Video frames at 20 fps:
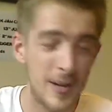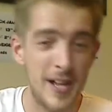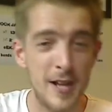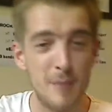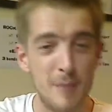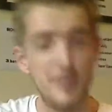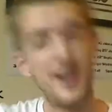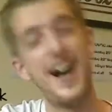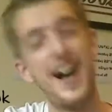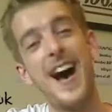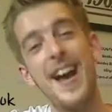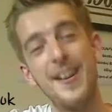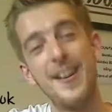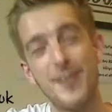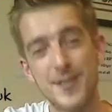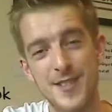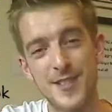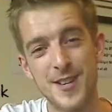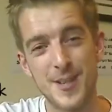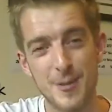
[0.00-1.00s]
But
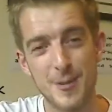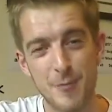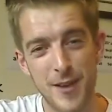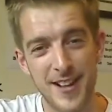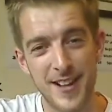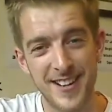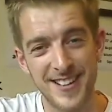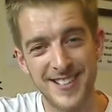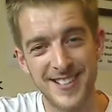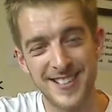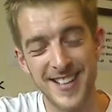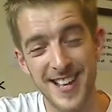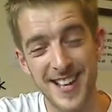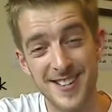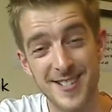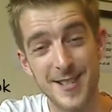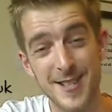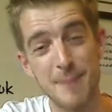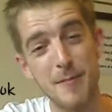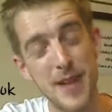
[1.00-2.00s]
adults as well. It's, it's
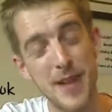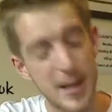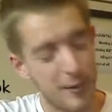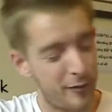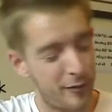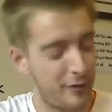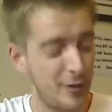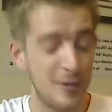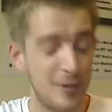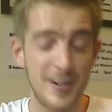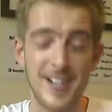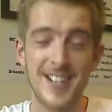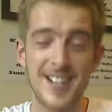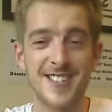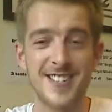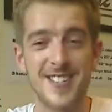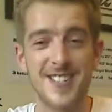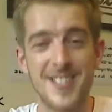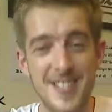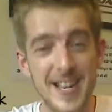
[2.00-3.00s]
a bit of fun and it's
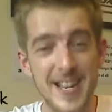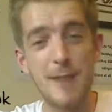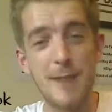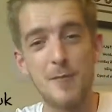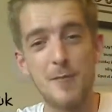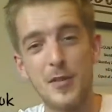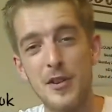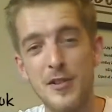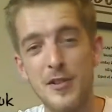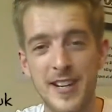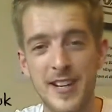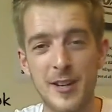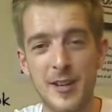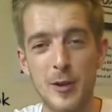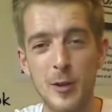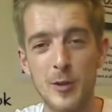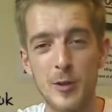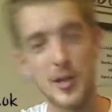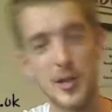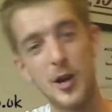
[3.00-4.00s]
the same three
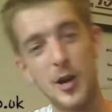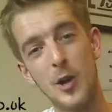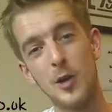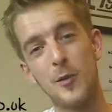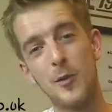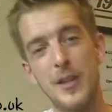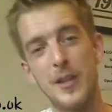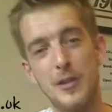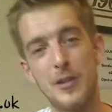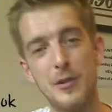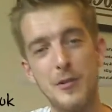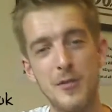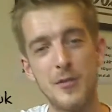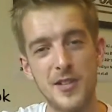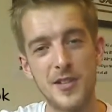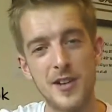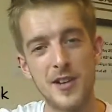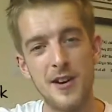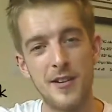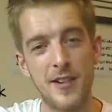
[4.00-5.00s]
chords all the way through the
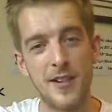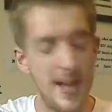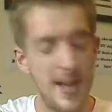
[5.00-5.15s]
song.